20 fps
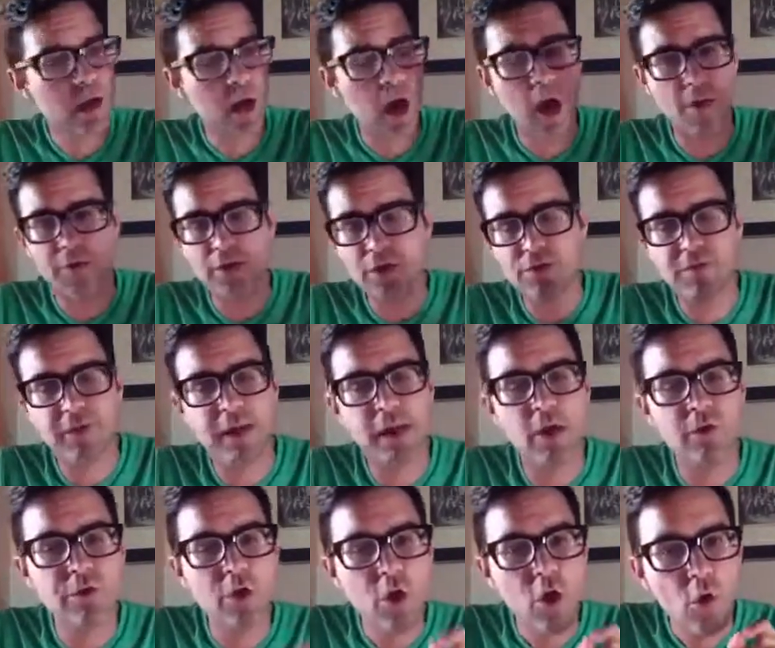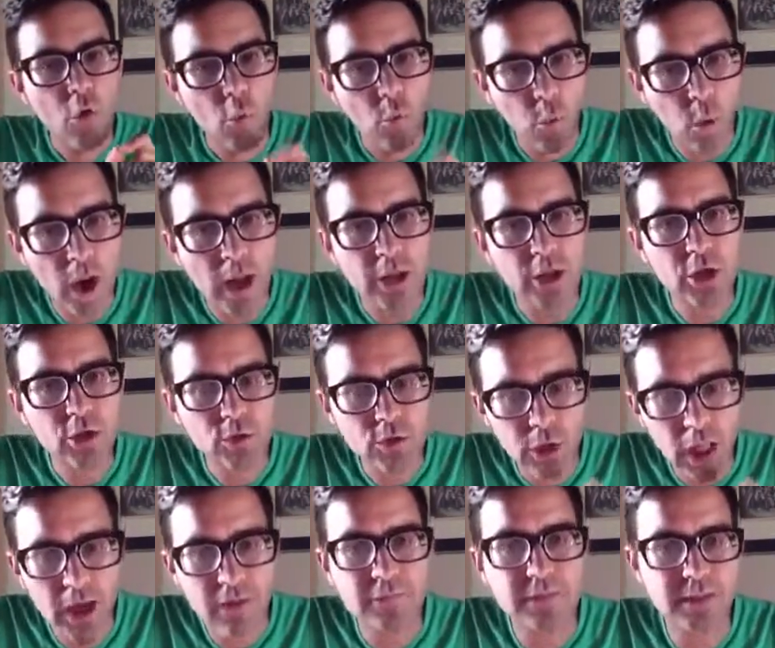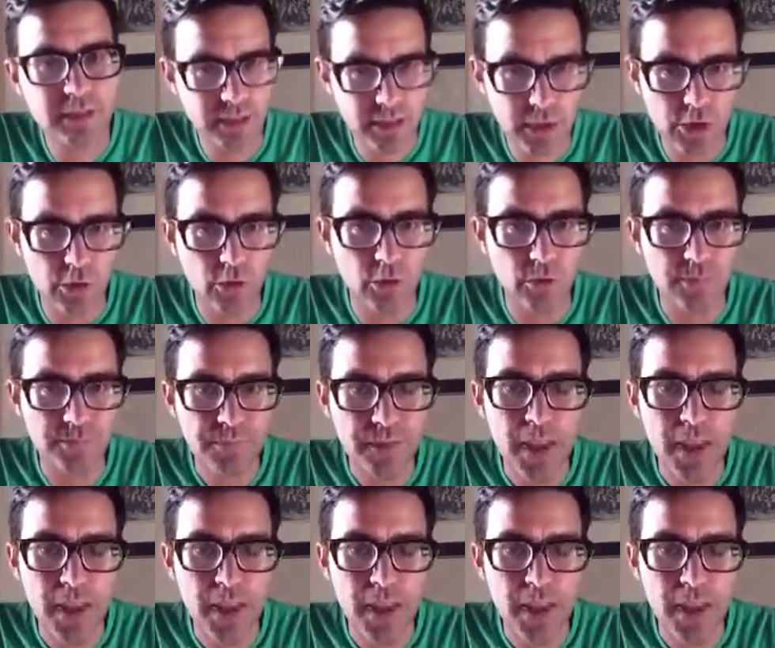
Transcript: on these videos, what you love to do,